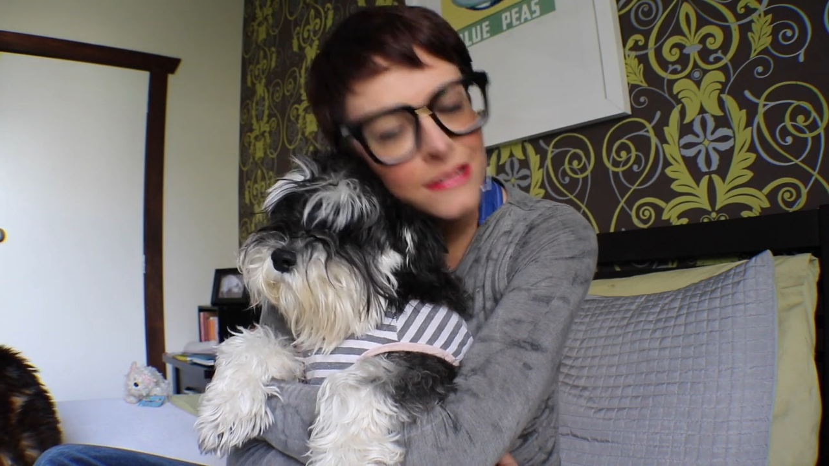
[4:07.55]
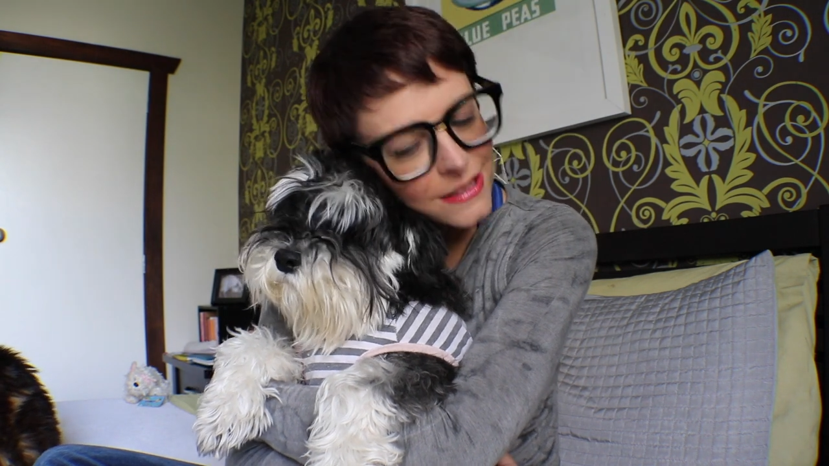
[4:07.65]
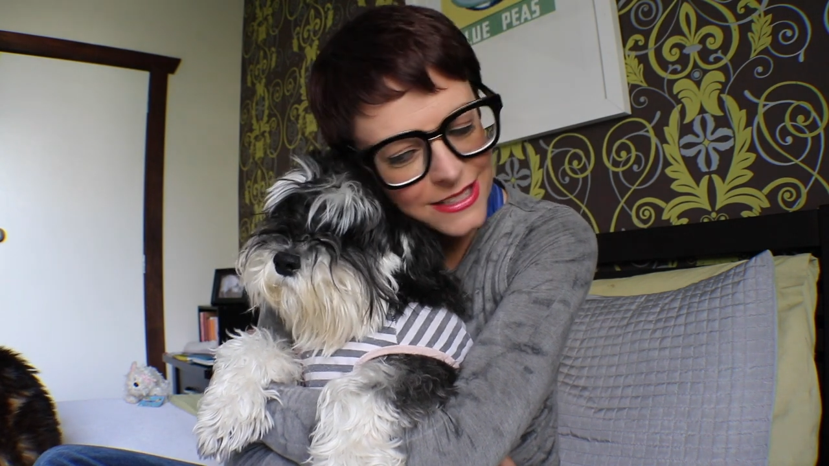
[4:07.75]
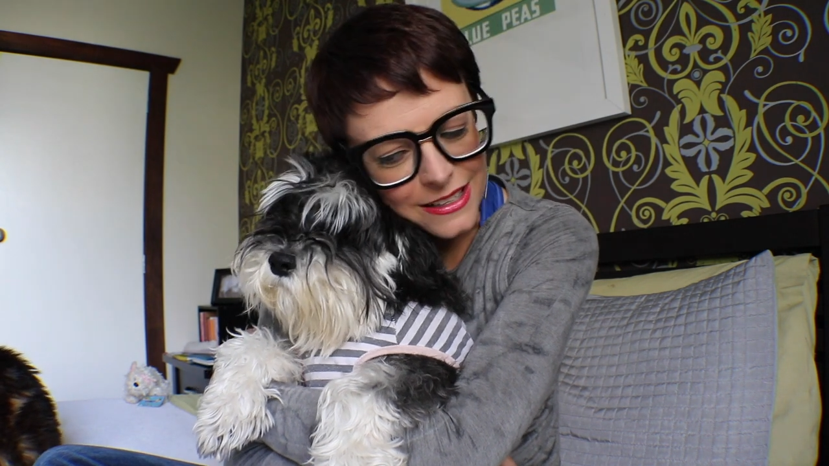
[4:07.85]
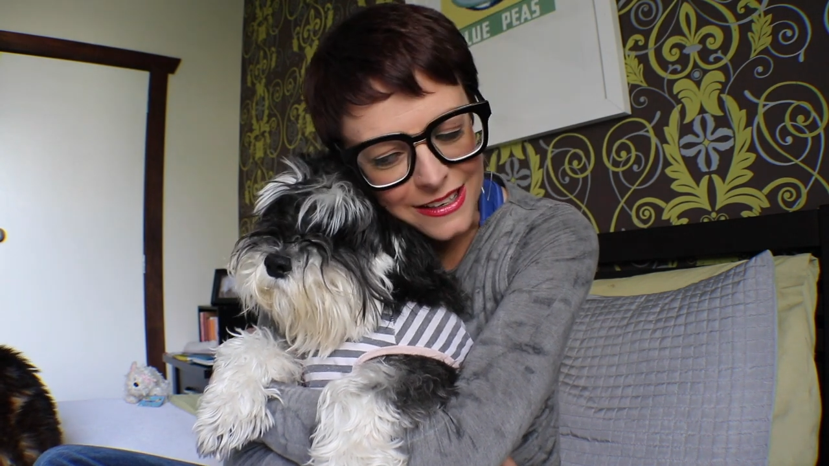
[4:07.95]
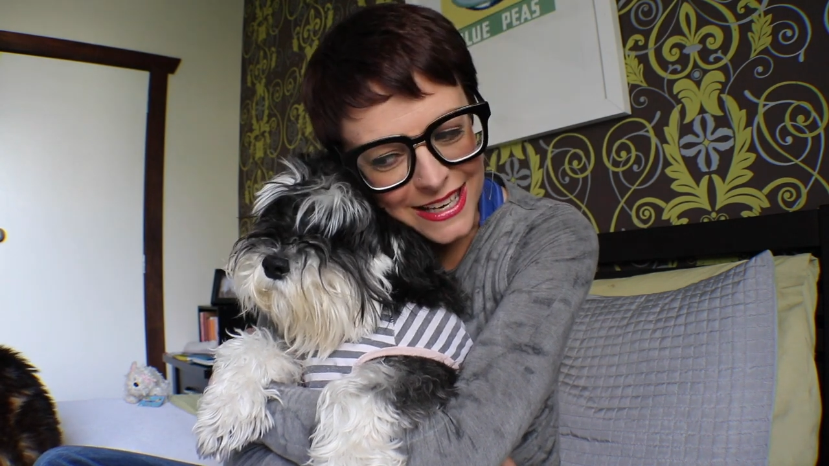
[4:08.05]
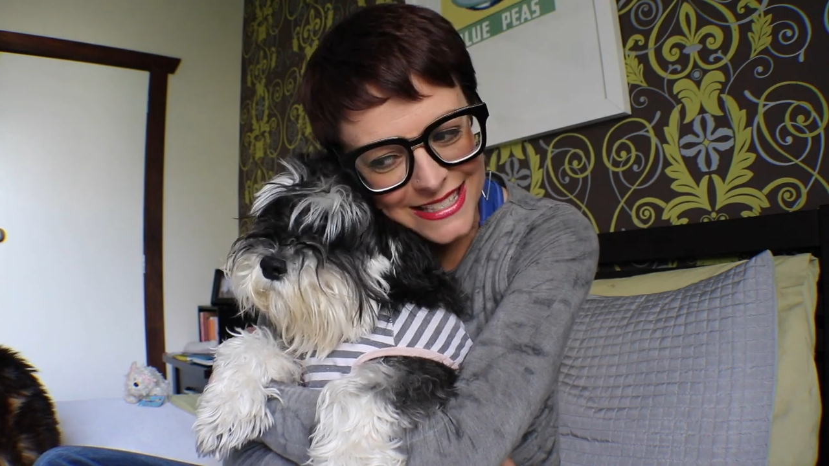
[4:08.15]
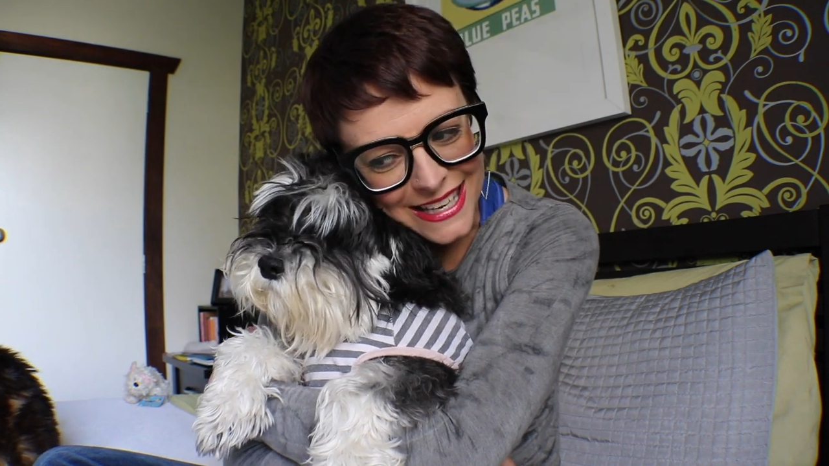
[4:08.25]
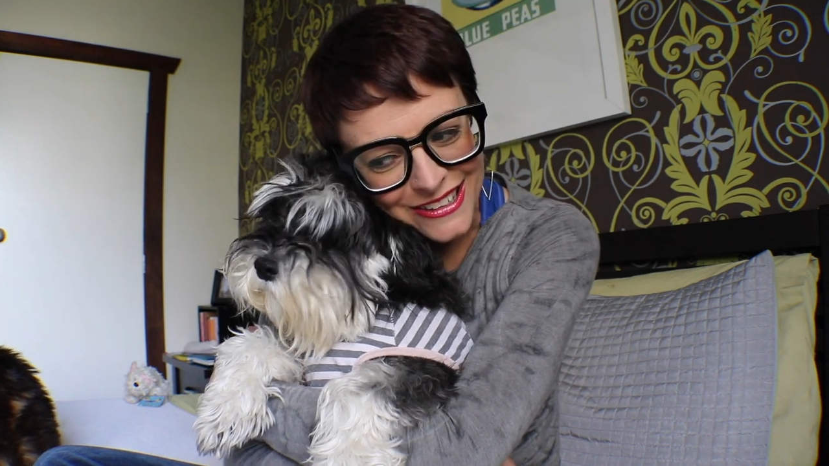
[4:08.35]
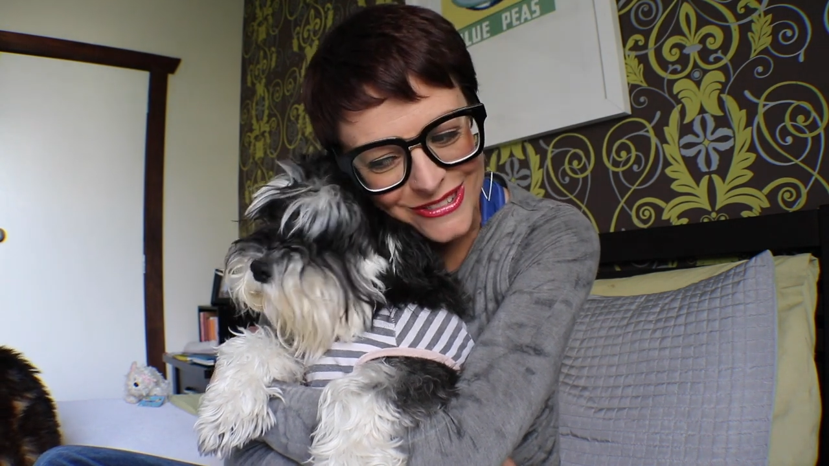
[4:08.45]
Is it a nice
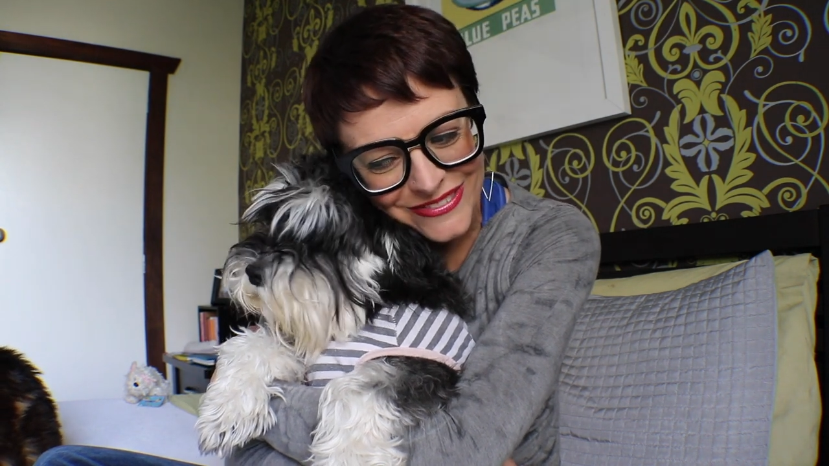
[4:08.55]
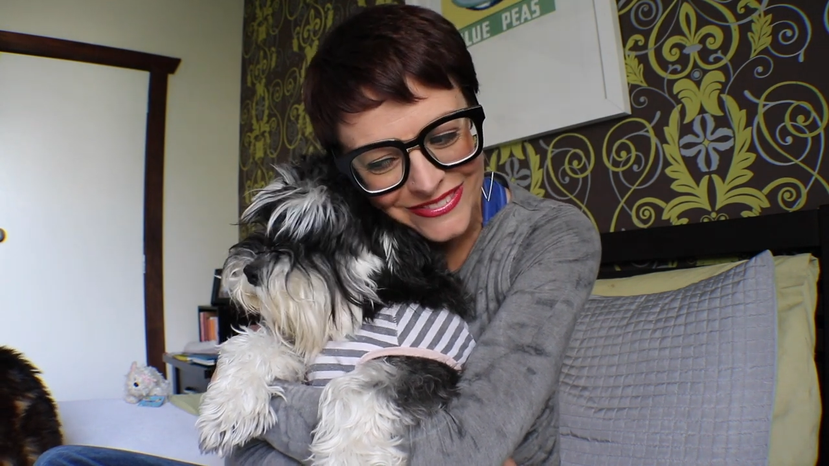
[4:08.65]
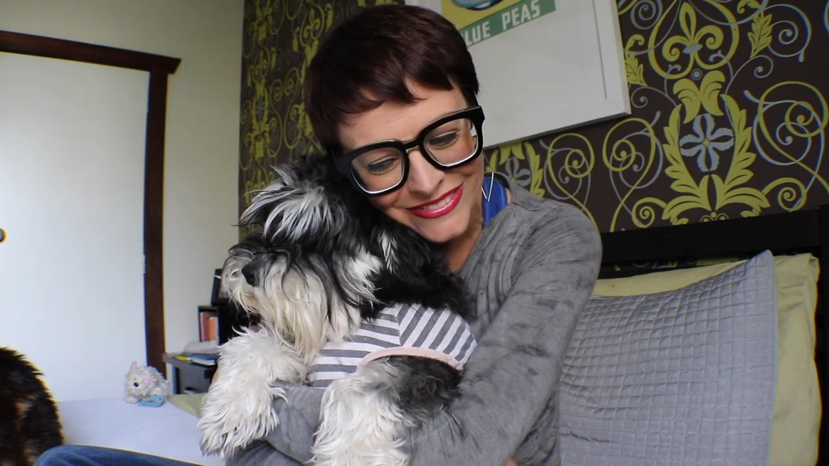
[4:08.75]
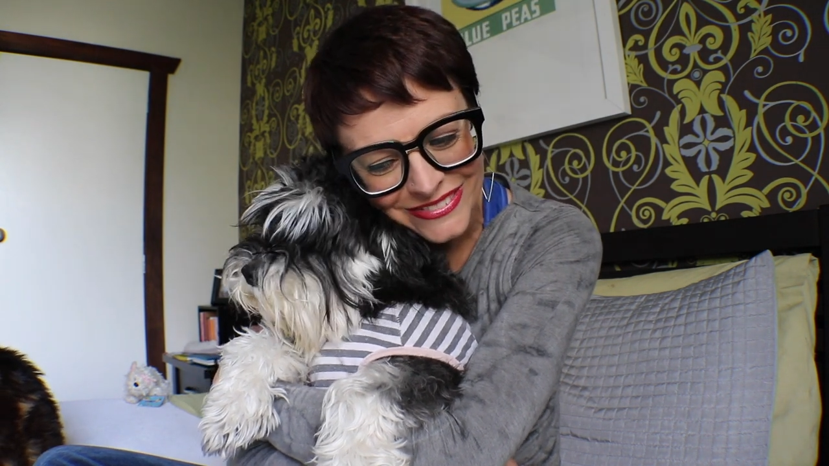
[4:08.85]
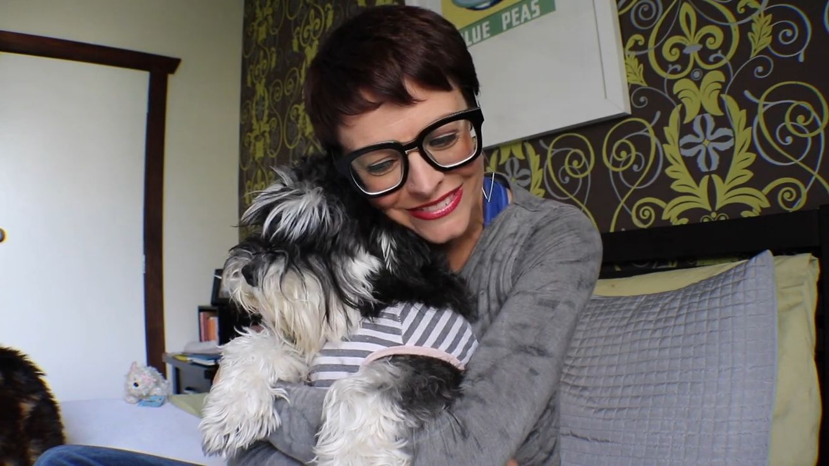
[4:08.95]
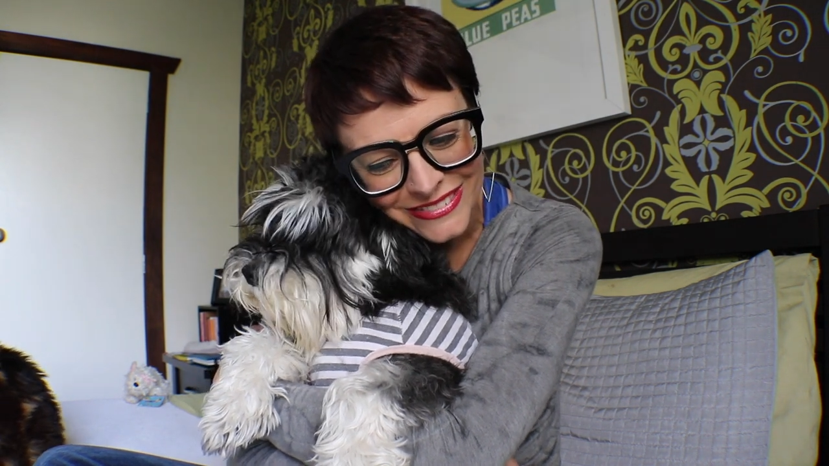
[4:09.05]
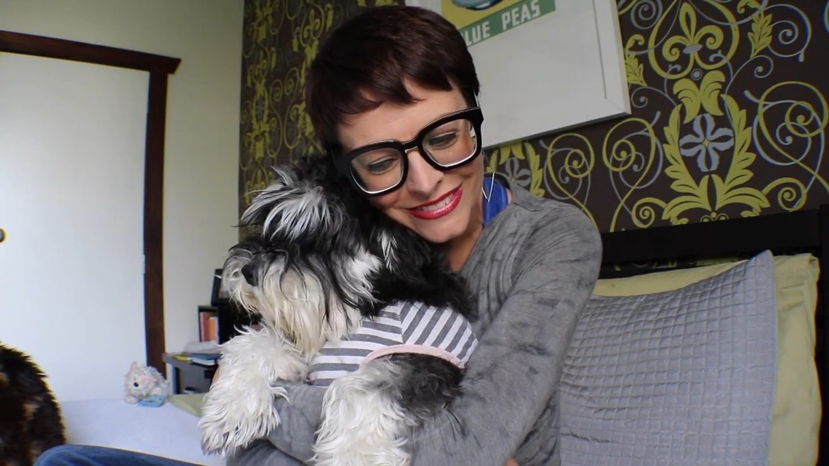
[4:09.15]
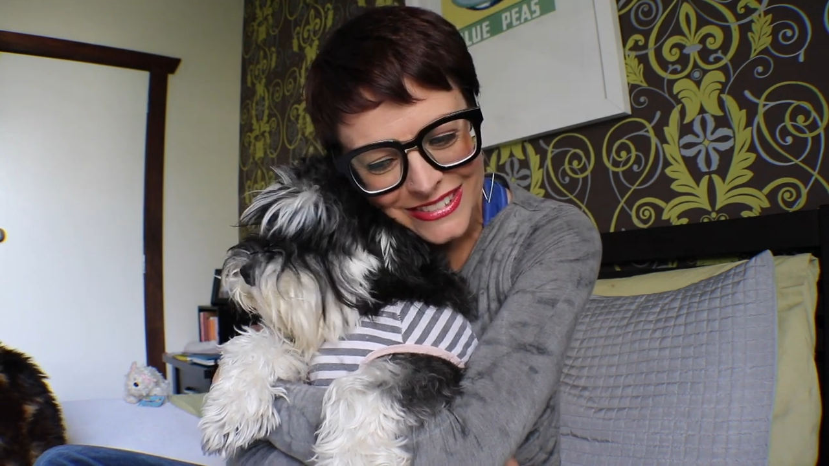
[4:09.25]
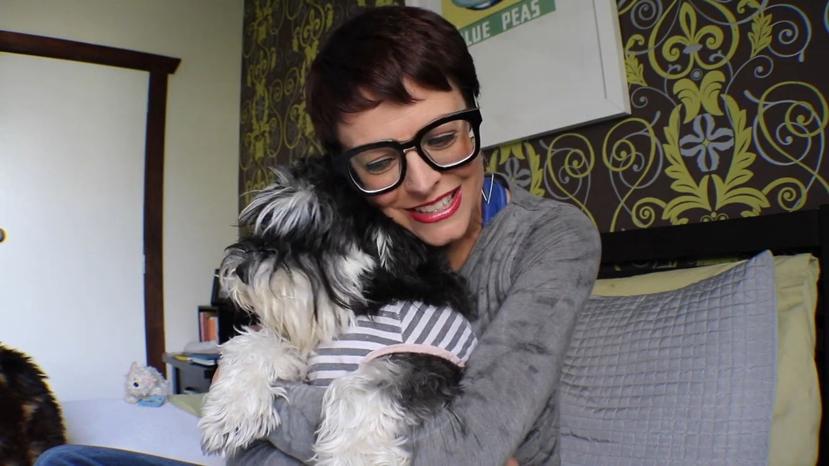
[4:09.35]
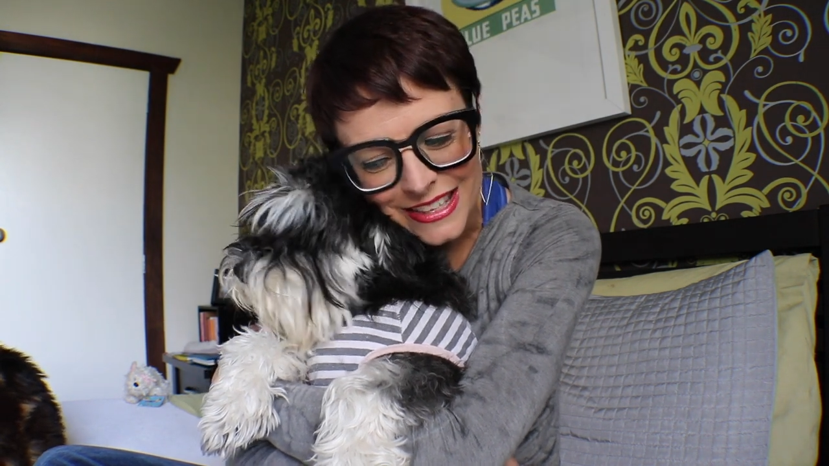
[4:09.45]
cuddle? Do